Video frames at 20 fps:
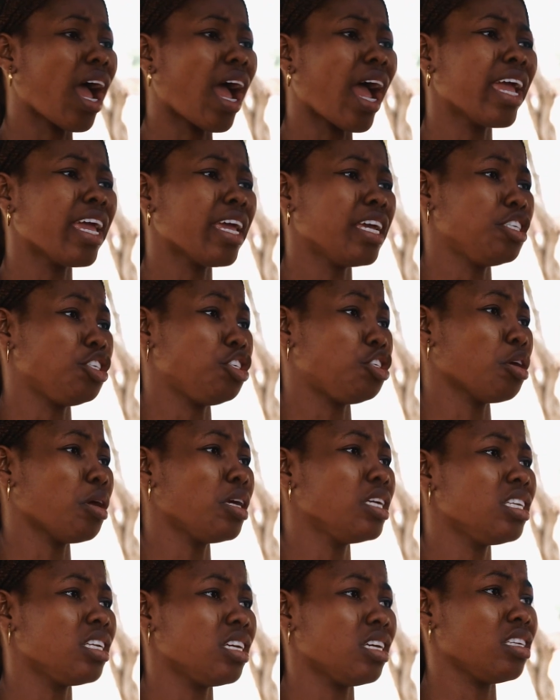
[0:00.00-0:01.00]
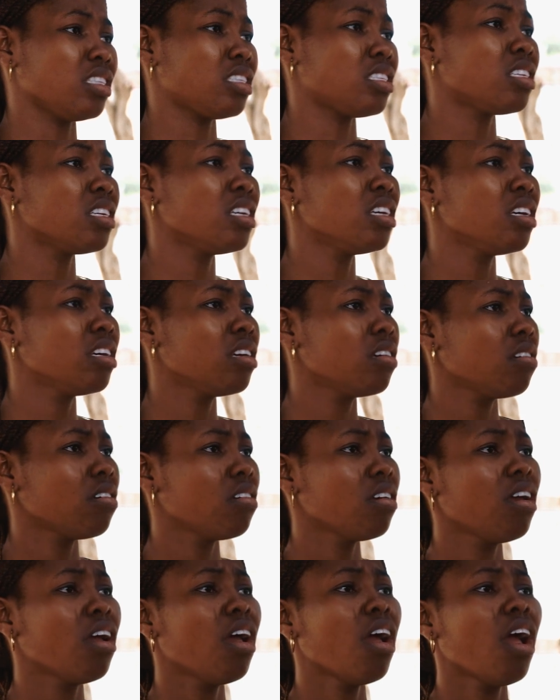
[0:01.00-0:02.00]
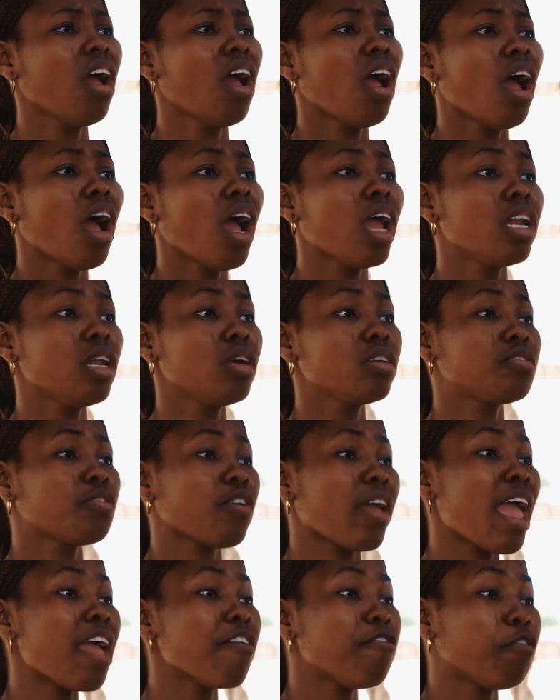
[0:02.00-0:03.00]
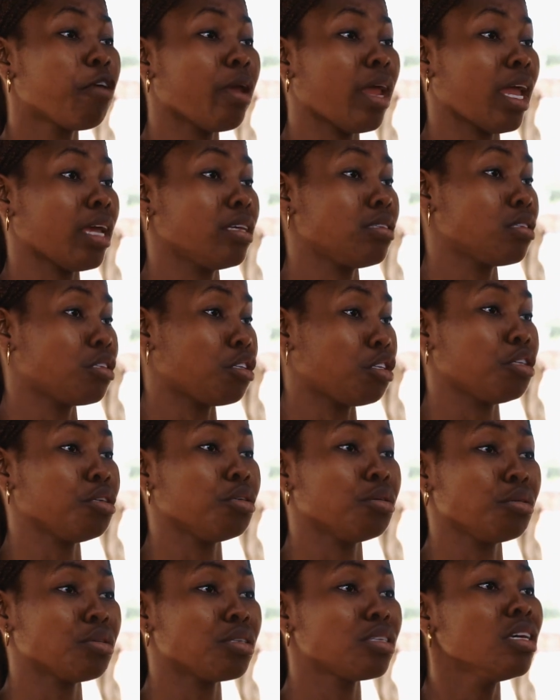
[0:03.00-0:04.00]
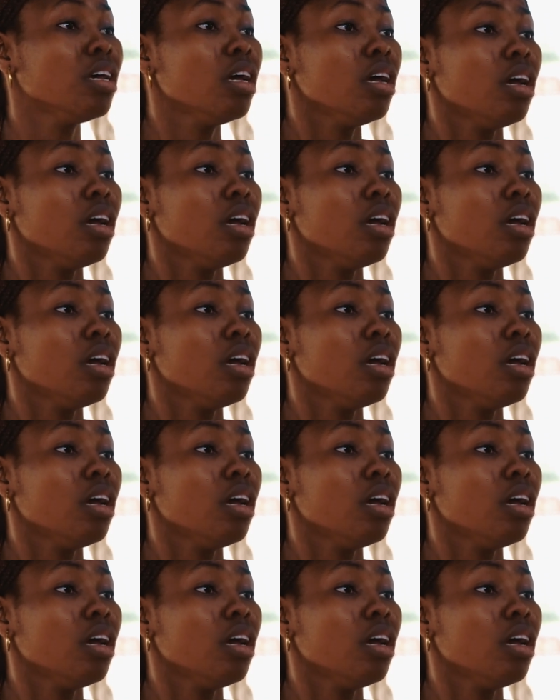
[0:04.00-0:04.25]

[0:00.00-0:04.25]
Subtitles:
I enjoyed it. I looked for every excuse